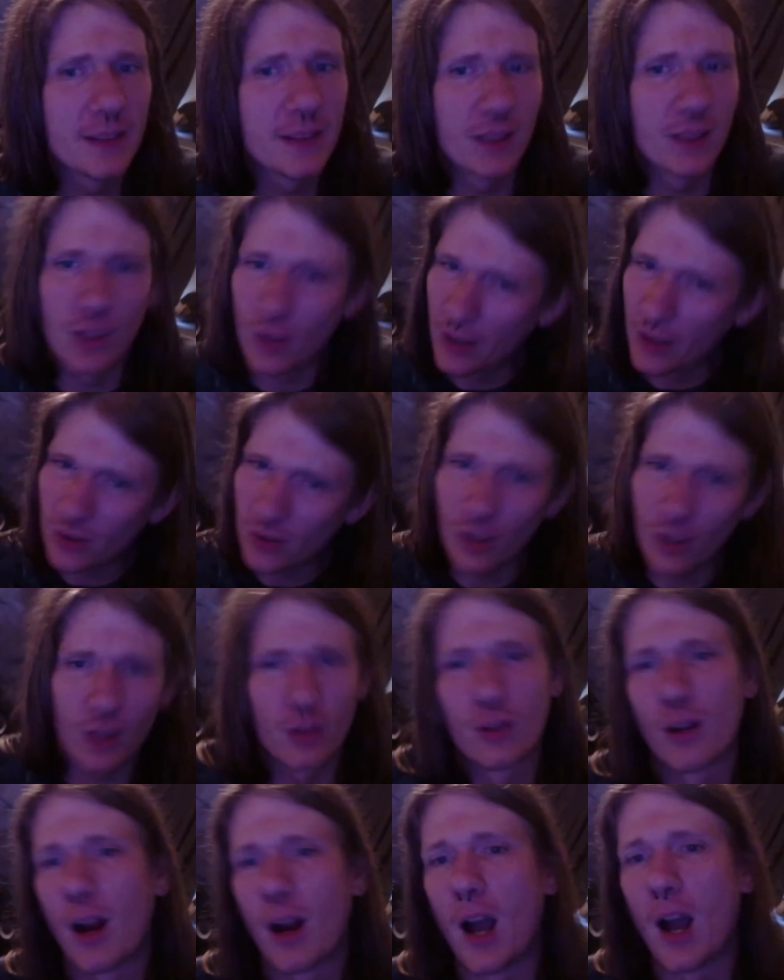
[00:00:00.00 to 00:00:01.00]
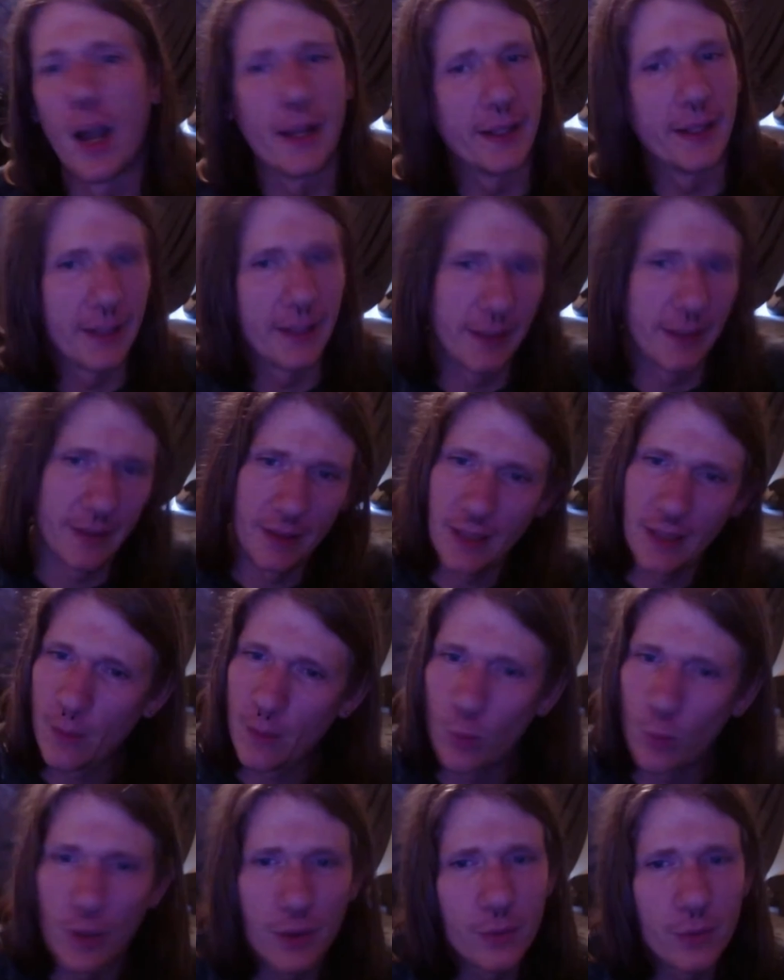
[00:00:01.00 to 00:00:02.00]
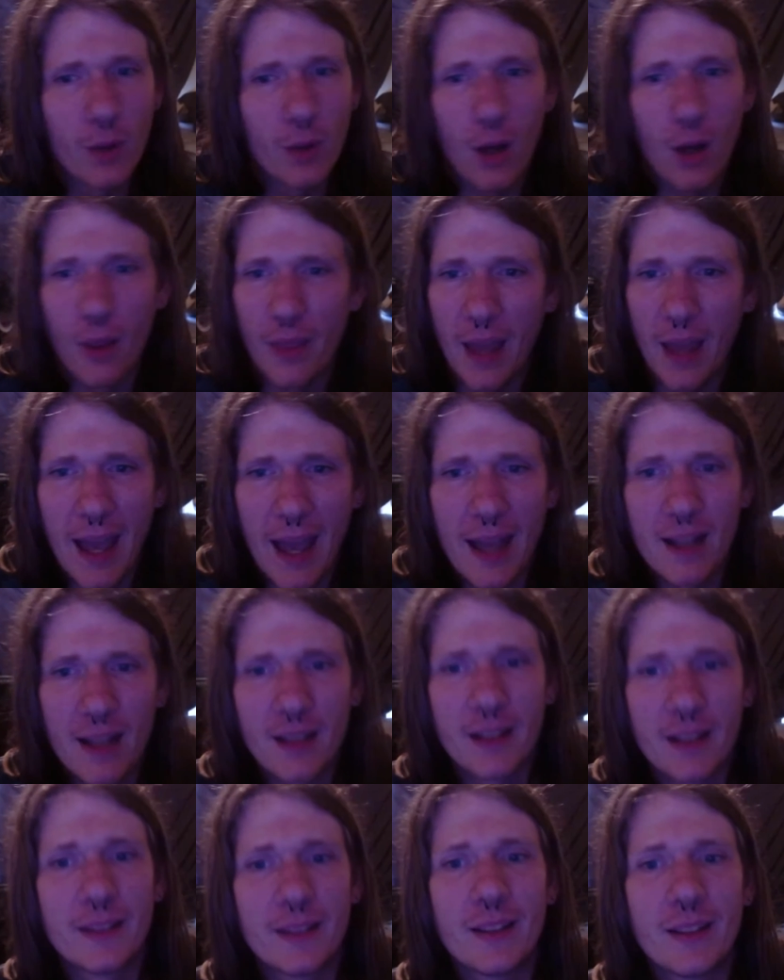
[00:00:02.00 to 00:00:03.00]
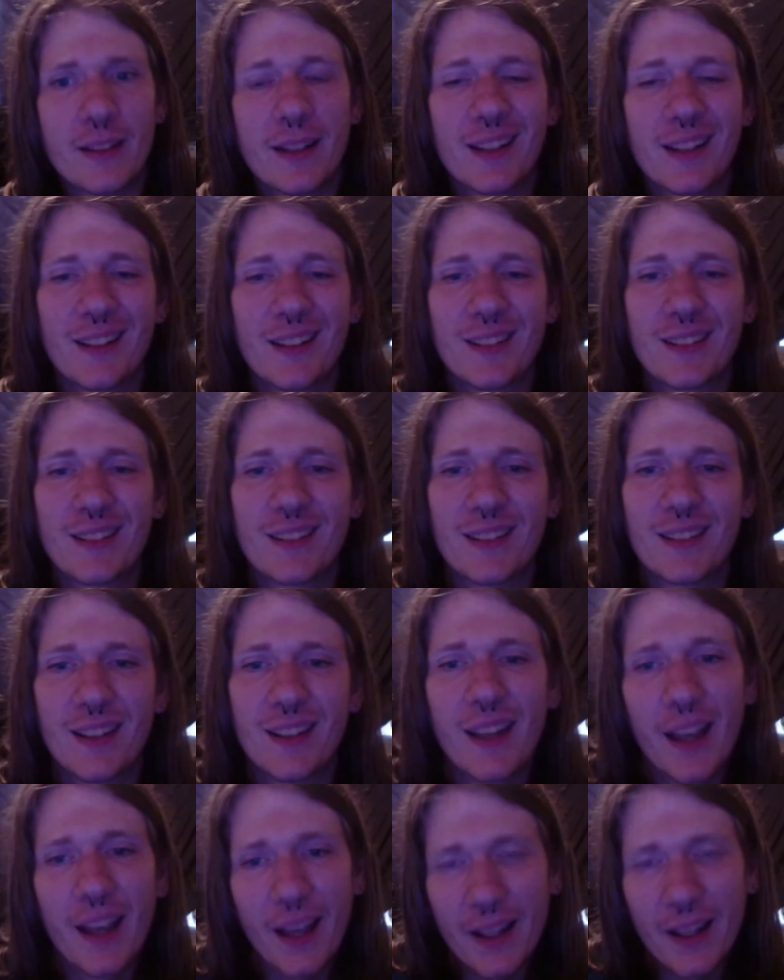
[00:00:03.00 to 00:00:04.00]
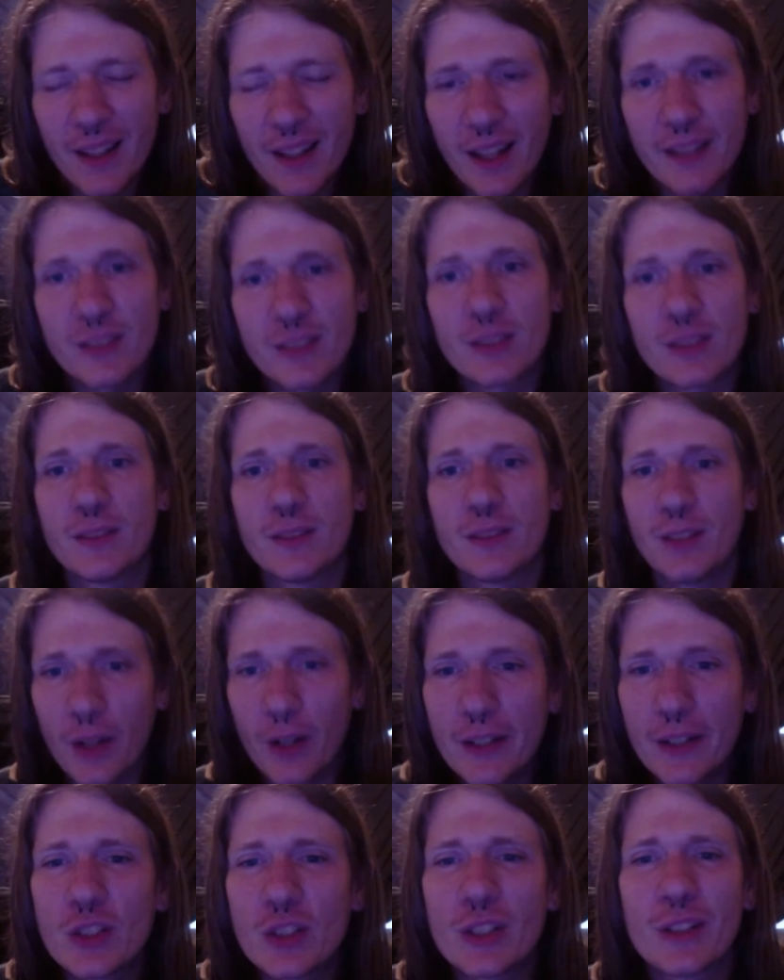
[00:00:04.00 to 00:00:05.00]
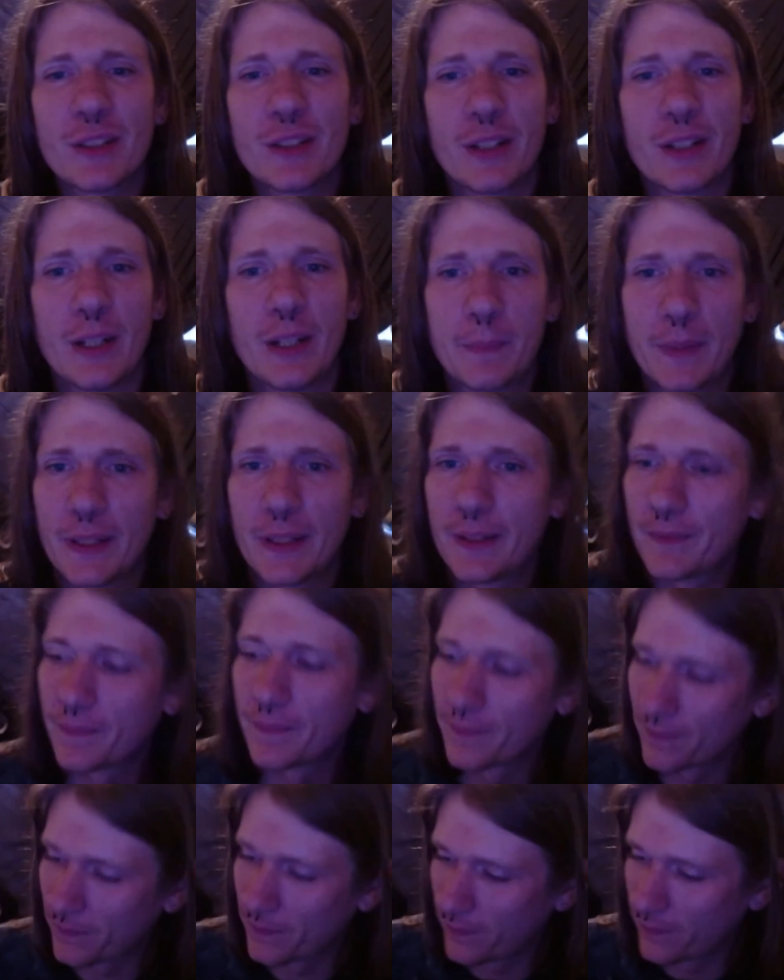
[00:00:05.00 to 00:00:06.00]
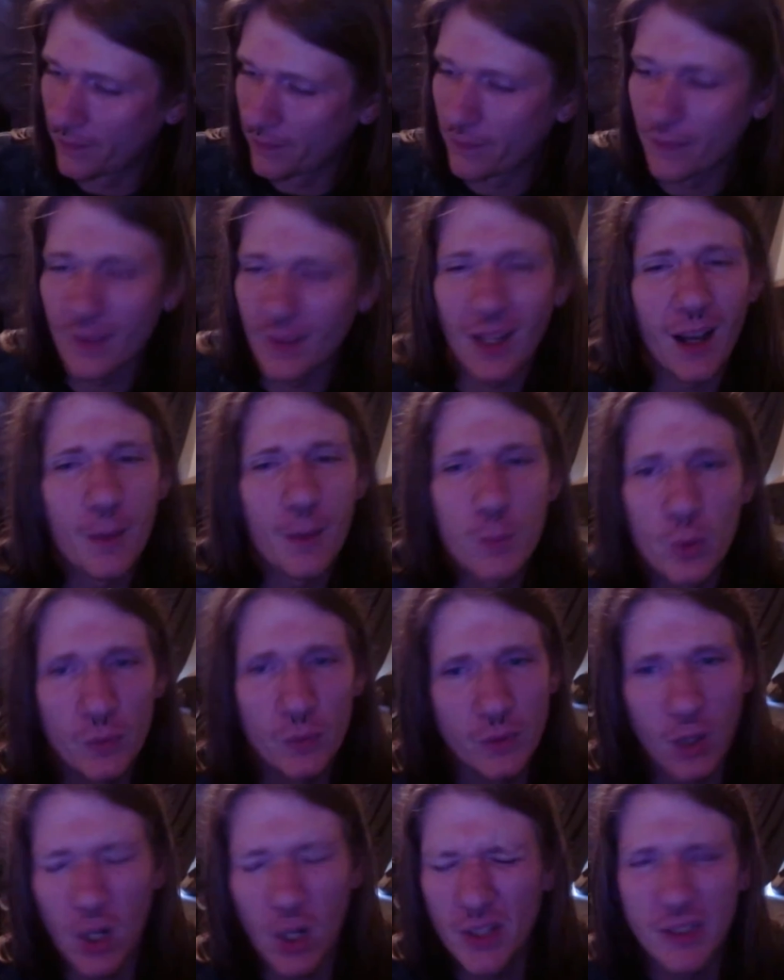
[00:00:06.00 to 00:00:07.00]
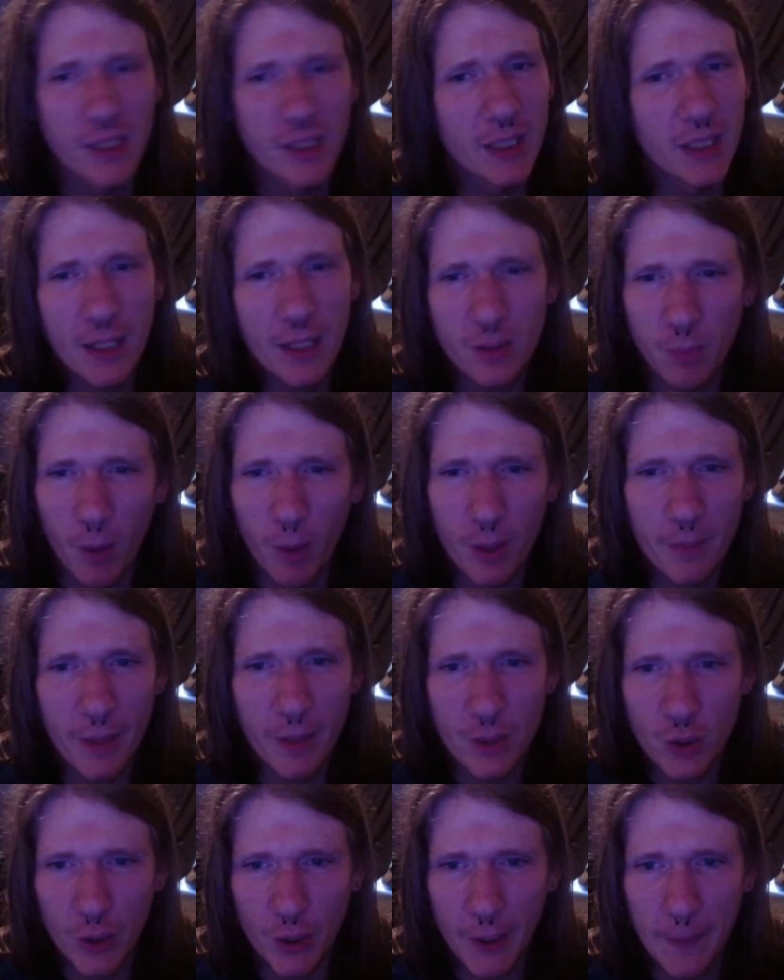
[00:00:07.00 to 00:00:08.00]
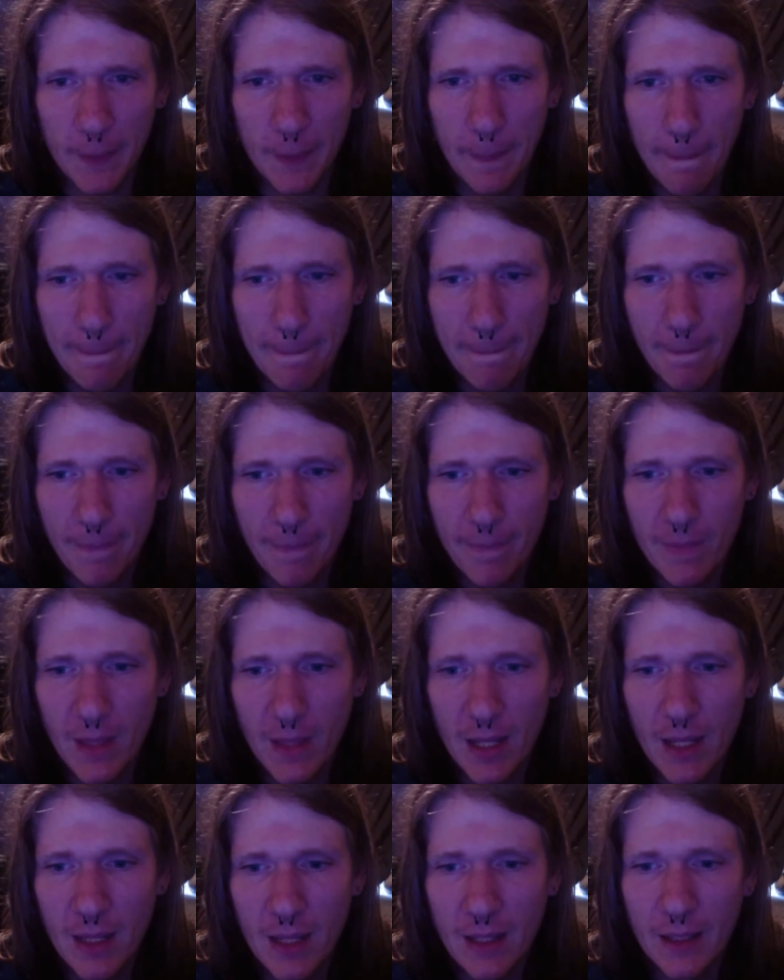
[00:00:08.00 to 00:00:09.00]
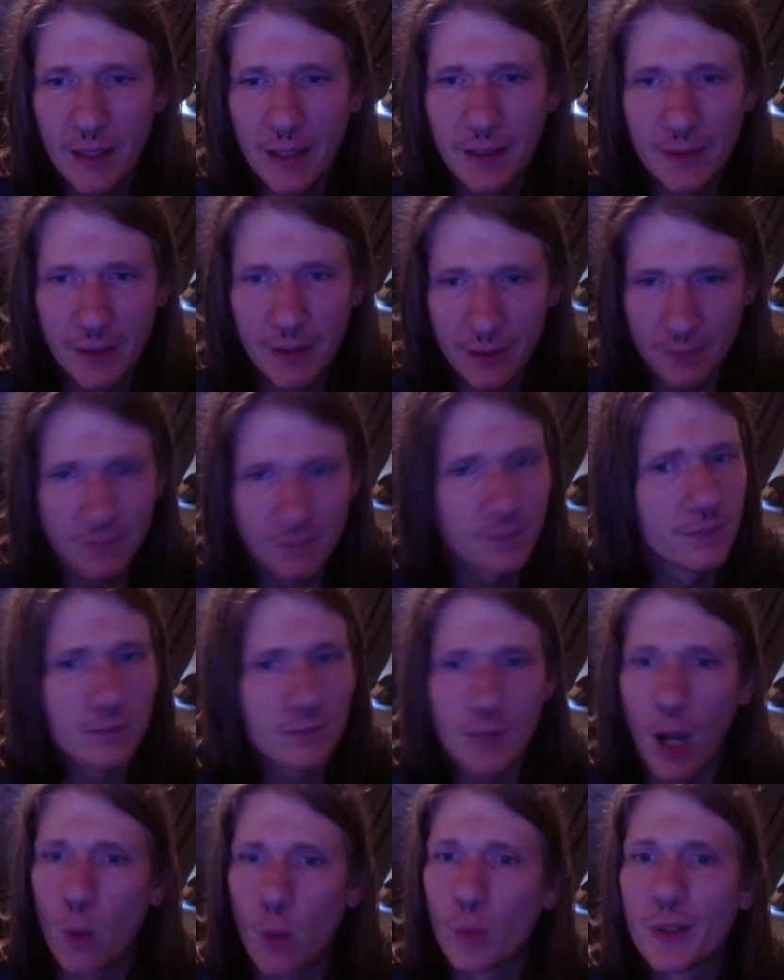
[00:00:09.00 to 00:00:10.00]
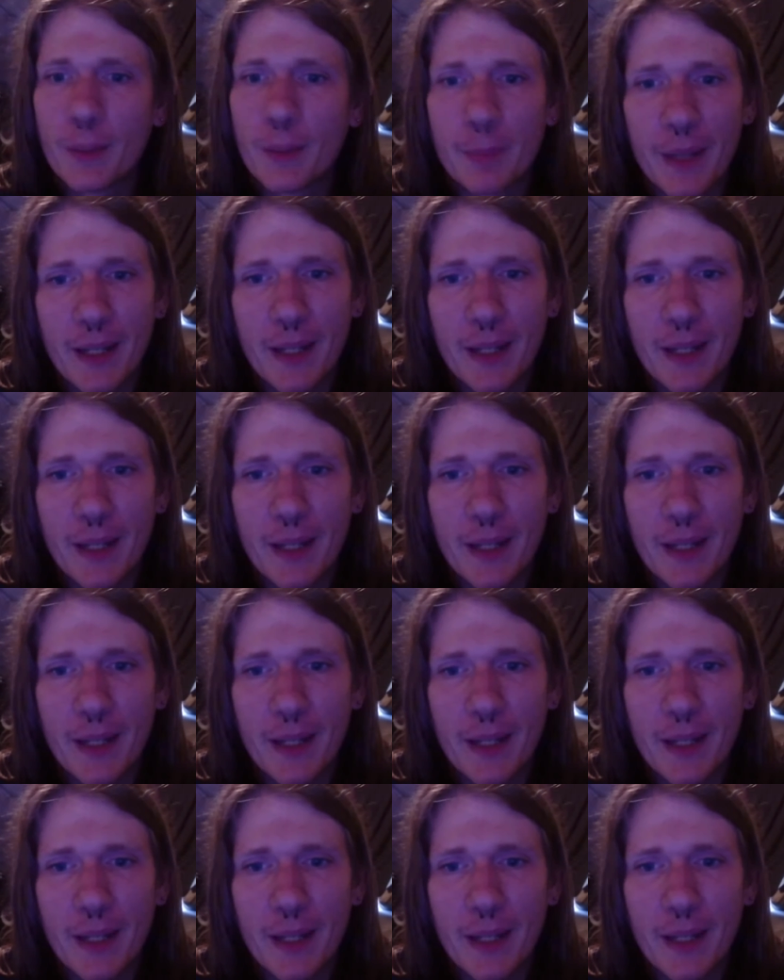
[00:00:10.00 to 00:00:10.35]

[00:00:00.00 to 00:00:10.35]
started crying and I went through all that. And then I cheered up and I moved on to the next part of my trip. And then I went to bed.